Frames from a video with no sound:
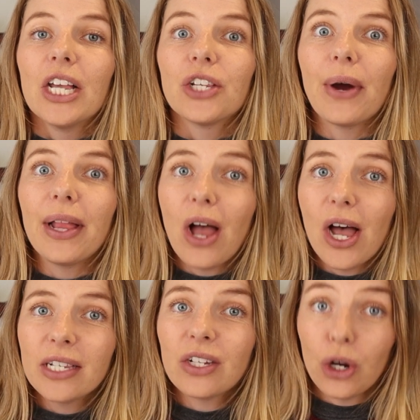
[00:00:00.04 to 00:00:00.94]
So, our
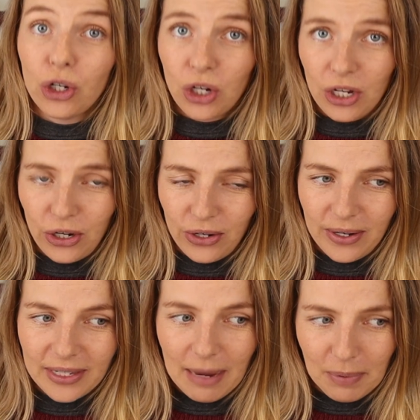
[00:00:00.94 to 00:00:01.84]
last Ocean
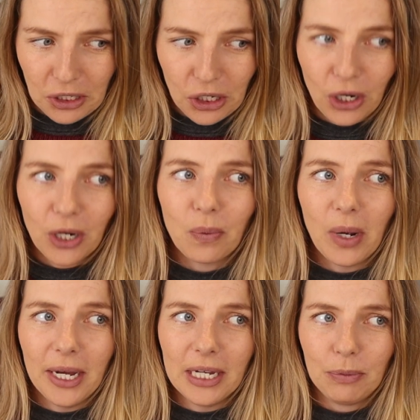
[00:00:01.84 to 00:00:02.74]
News episode
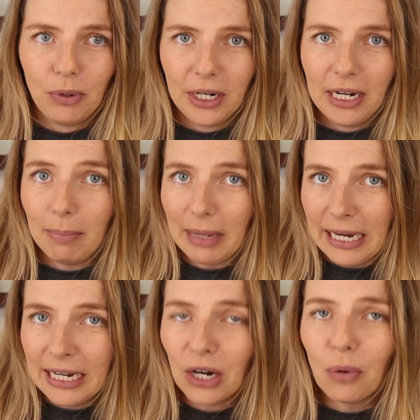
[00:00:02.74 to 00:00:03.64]
was pretty
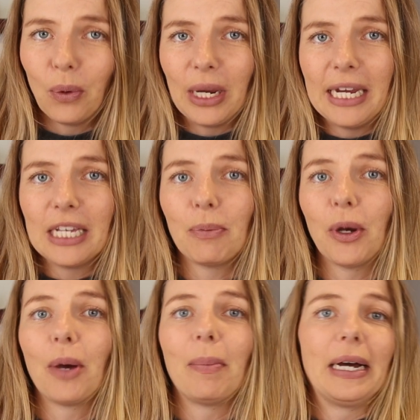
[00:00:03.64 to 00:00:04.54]
bleak. We
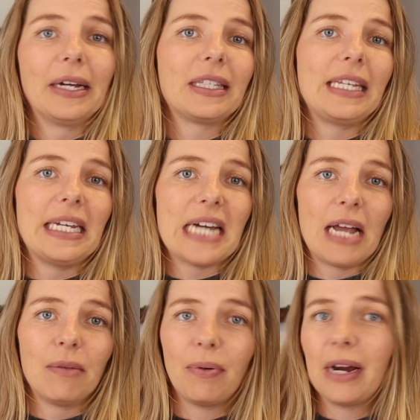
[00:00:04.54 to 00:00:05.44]
spoke about the
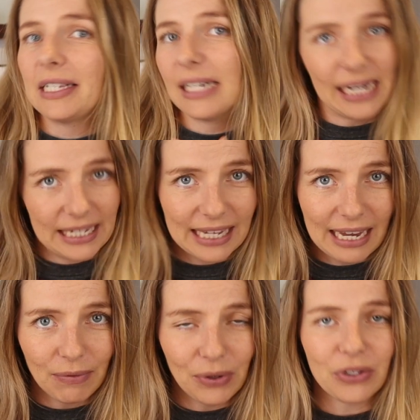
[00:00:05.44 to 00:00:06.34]
unprecedented
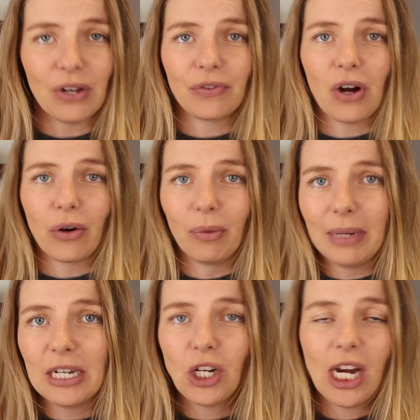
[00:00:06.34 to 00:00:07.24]
levels of coral
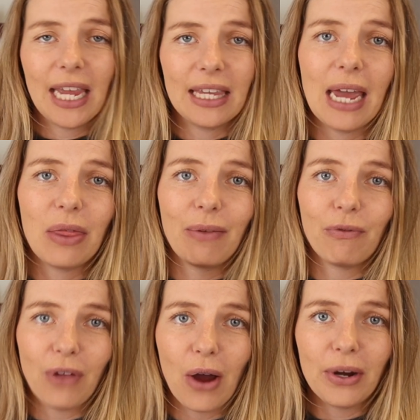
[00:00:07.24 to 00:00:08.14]
bleaching and death in
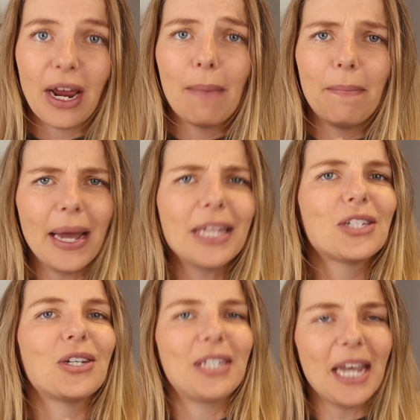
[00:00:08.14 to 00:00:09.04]
Florida,
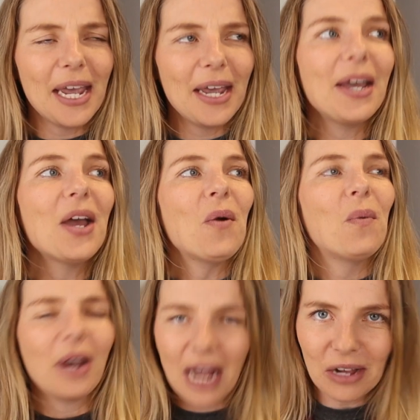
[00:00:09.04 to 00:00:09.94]
but today
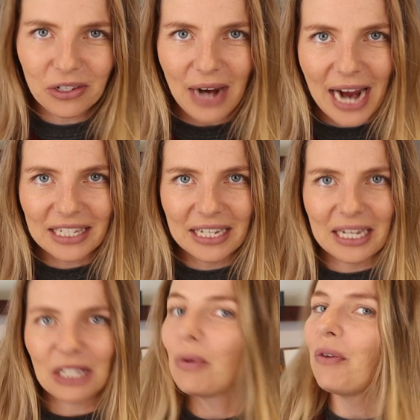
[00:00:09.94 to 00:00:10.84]
we're counteracting
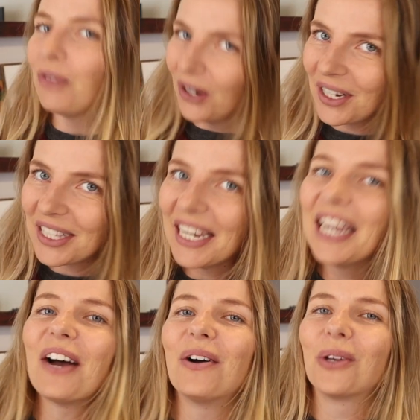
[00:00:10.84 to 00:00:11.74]
this. We're
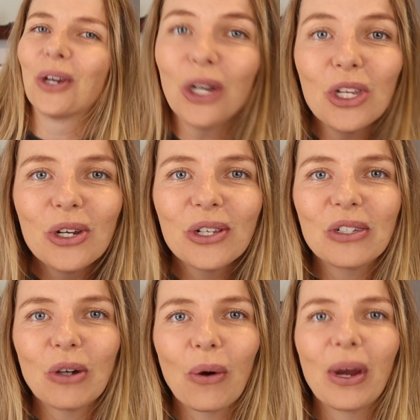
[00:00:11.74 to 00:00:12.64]
focusing on good news
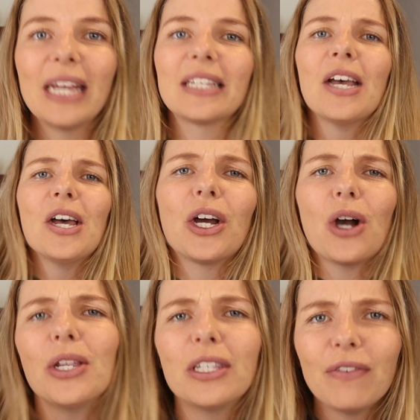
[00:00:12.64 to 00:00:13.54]
stories,
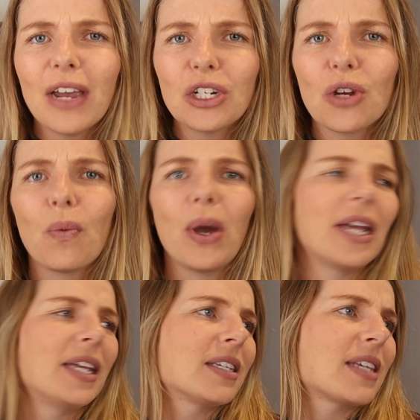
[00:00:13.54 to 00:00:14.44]
conservation
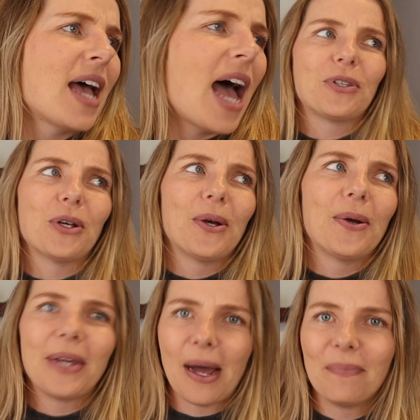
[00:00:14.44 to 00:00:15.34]
wins.
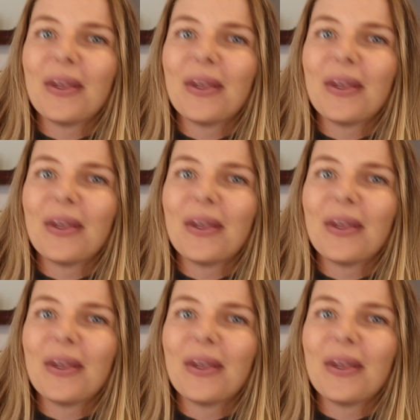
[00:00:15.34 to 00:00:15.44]
So, yeah,